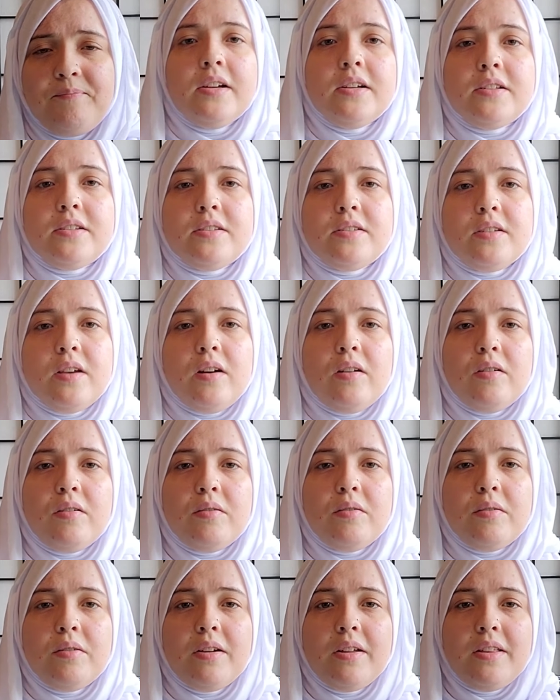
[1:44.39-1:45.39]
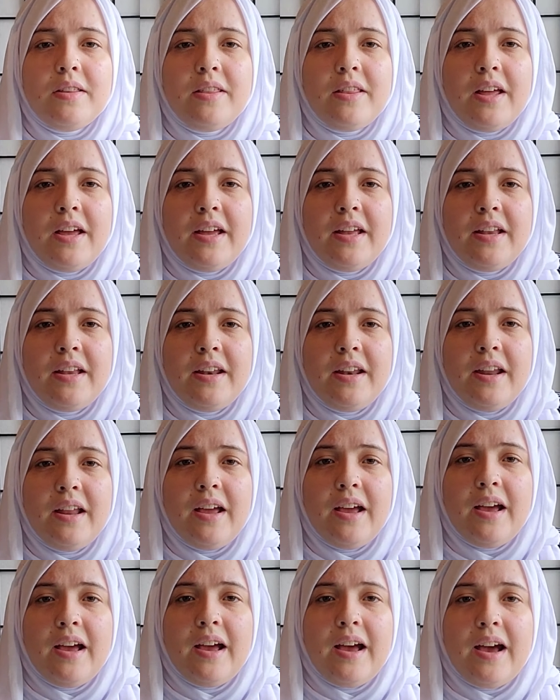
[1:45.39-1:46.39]
So then
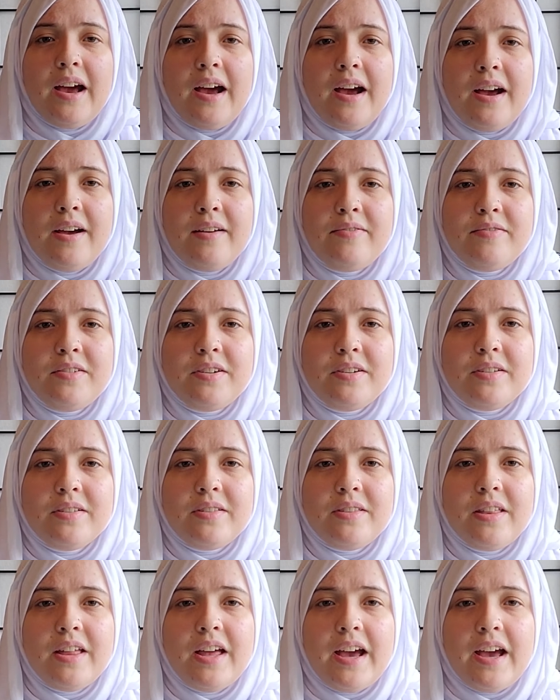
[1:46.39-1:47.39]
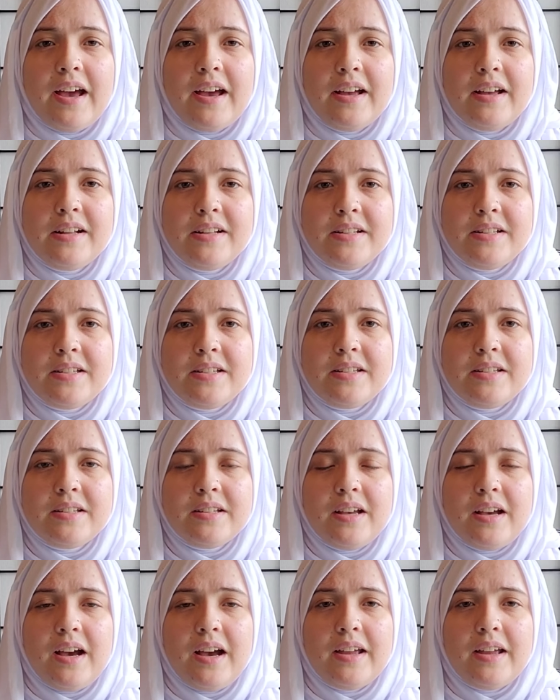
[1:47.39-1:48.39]
after that,
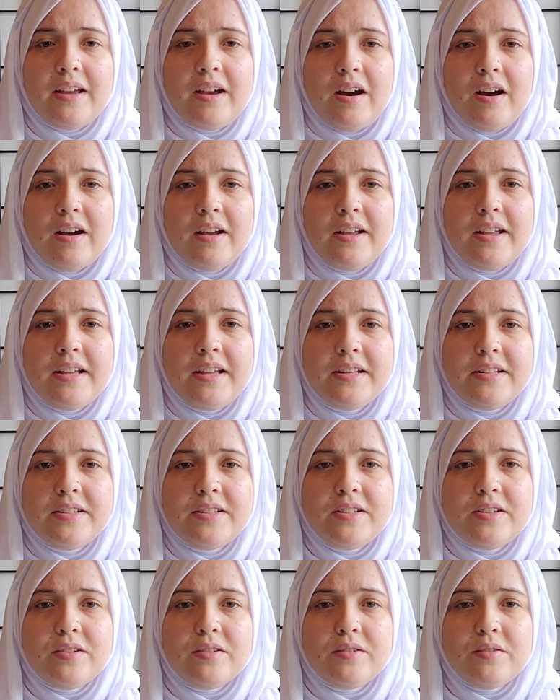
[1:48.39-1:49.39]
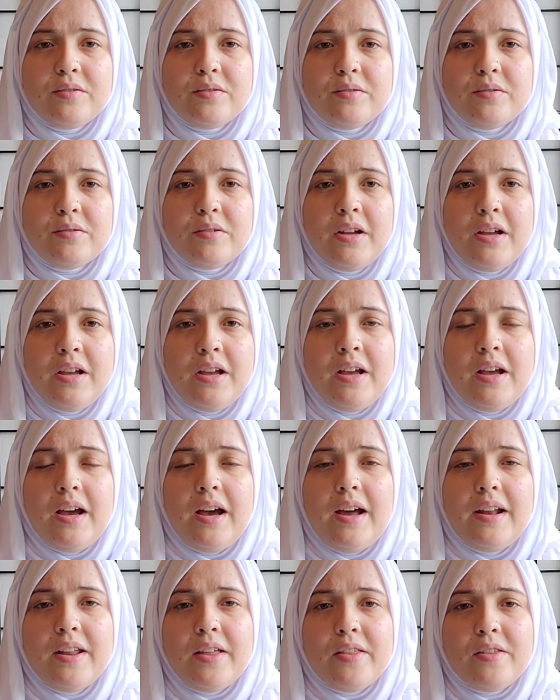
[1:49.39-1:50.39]
I got into
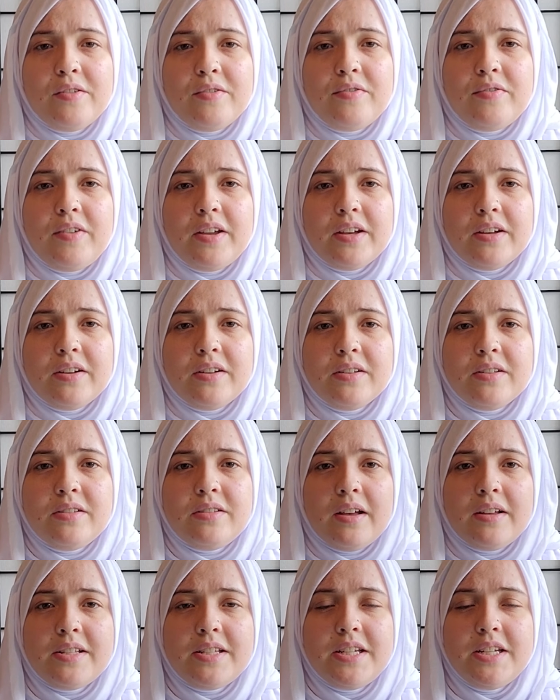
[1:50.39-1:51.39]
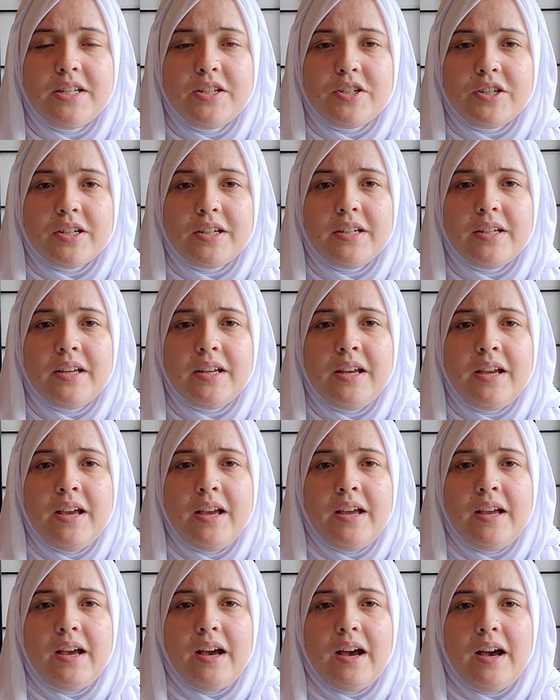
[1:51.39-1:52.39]
another field, teaching
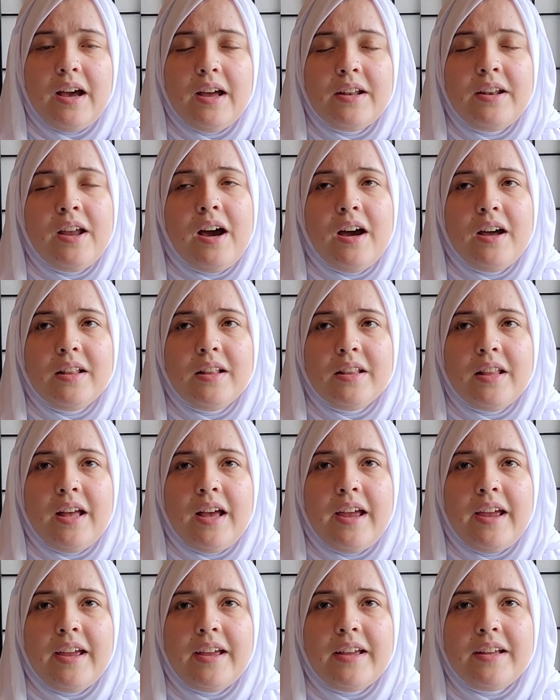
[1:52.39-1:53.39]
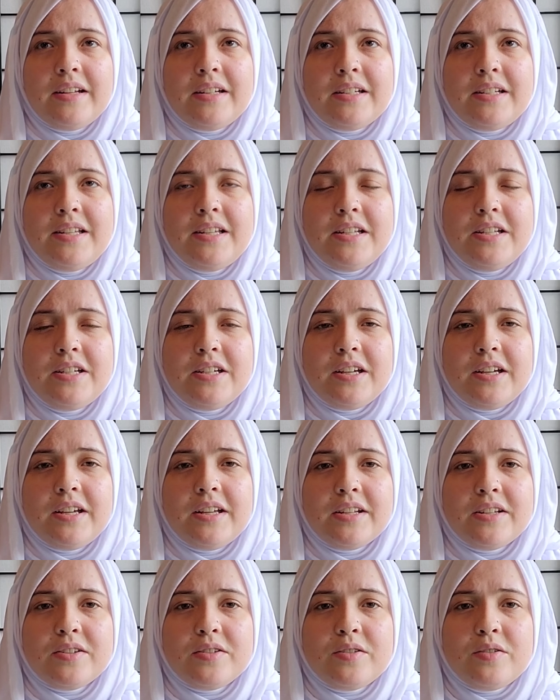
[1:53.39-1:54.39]
uh, not like teaching in
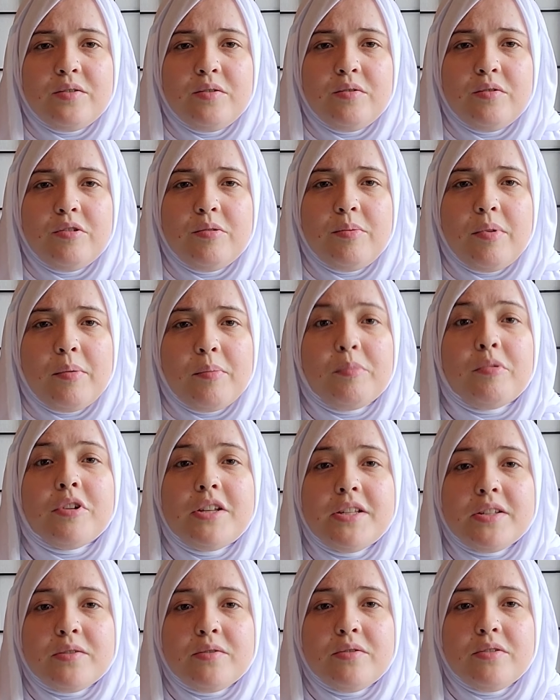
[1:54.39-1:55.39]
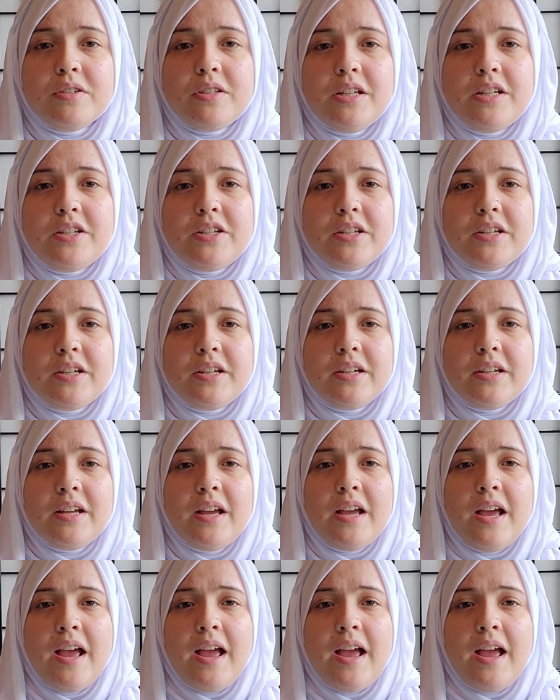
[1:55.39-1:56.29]
a school, but preschool teaching.